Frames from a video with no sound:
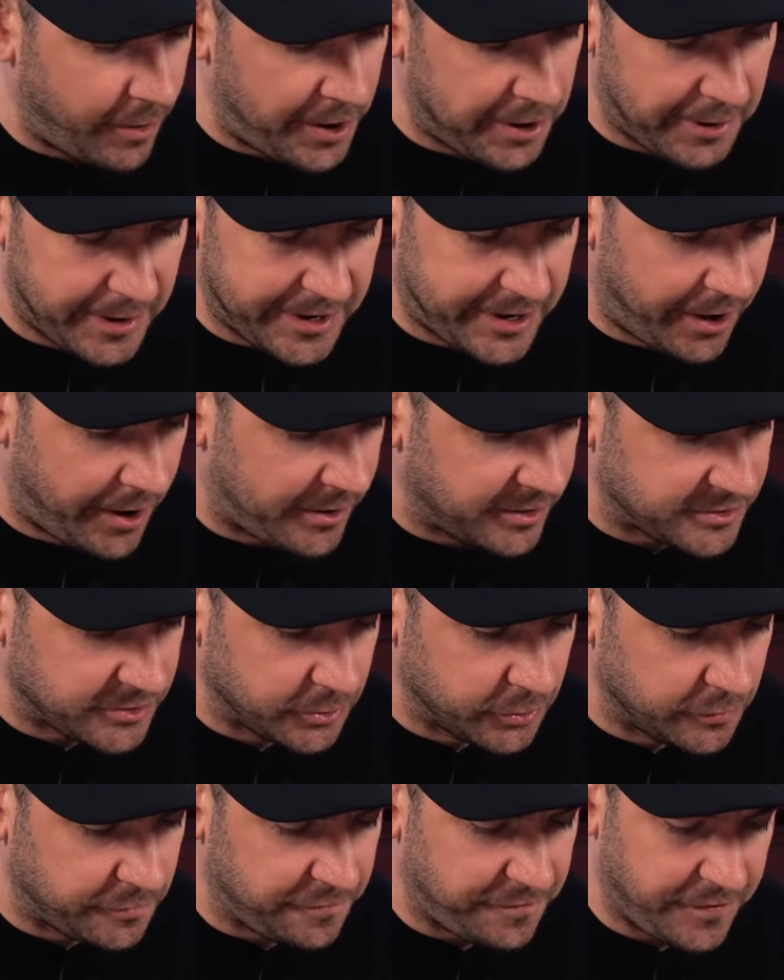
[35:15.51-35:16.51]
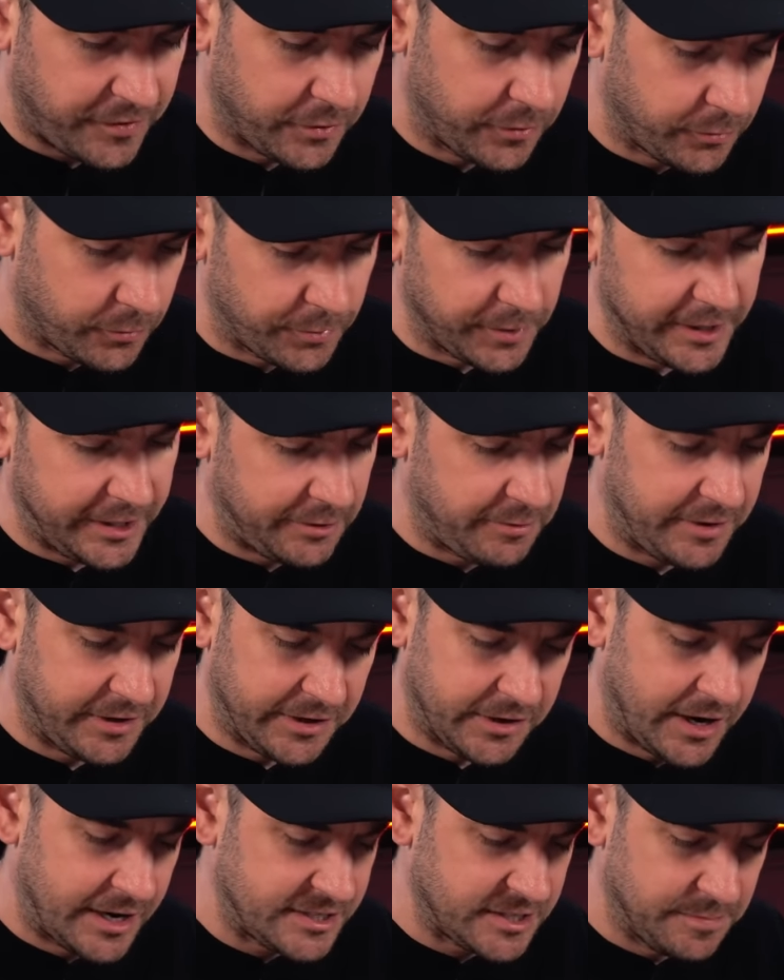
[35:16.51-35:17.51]
rotor encoders all feel really,
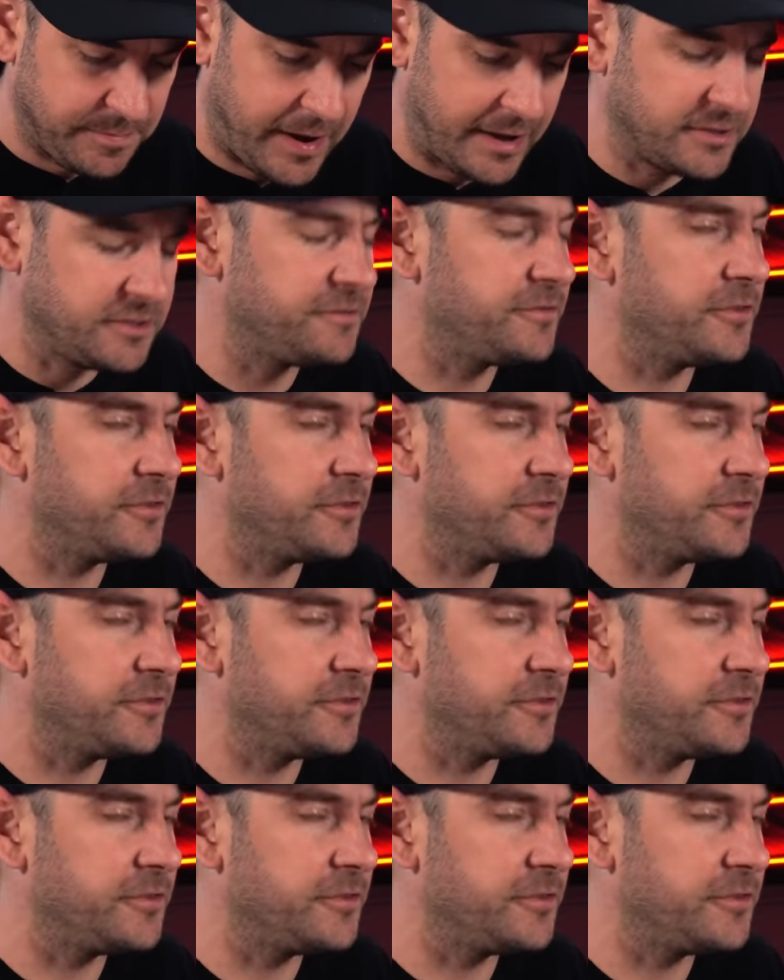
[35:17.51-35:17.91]
really nice. The buttons